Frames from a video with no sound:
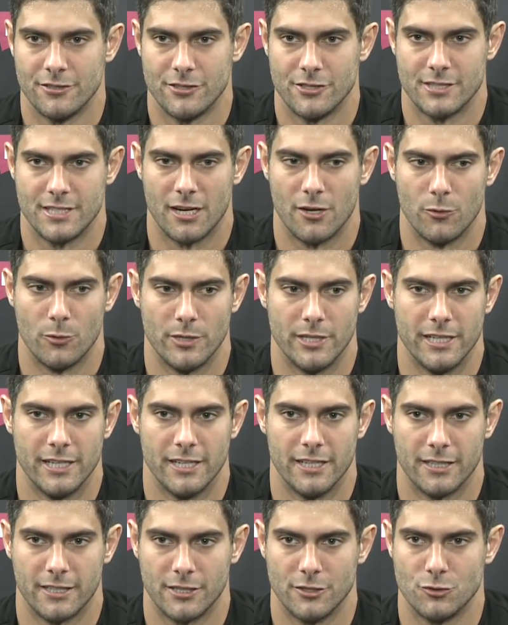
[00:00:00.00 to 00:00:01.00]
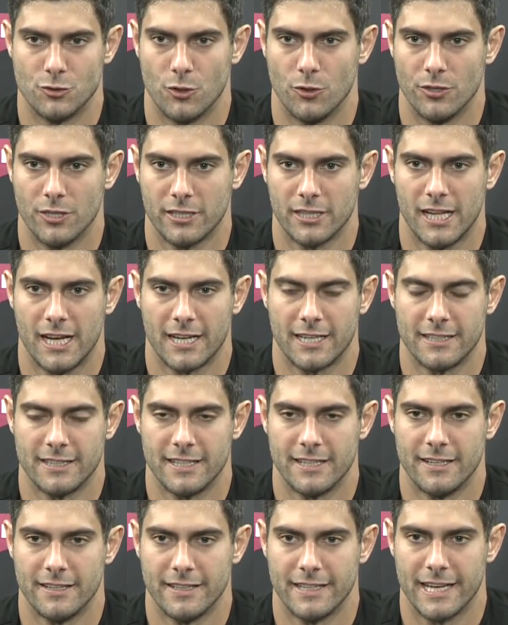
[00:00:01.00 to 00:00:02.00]
just how we controlling the clock at
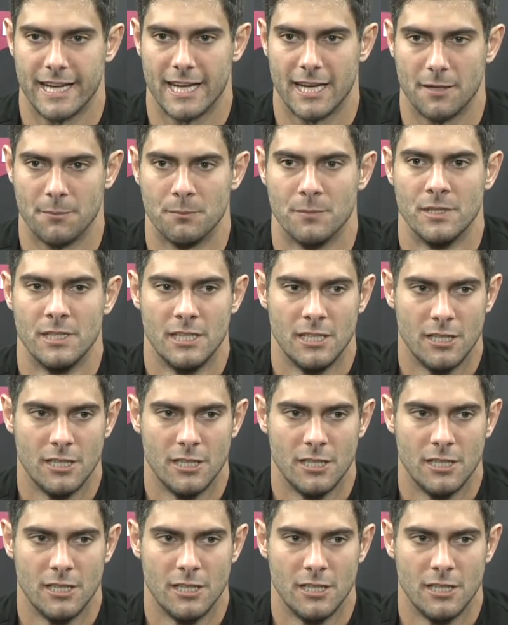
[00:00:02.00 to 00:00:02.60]
the end of the game,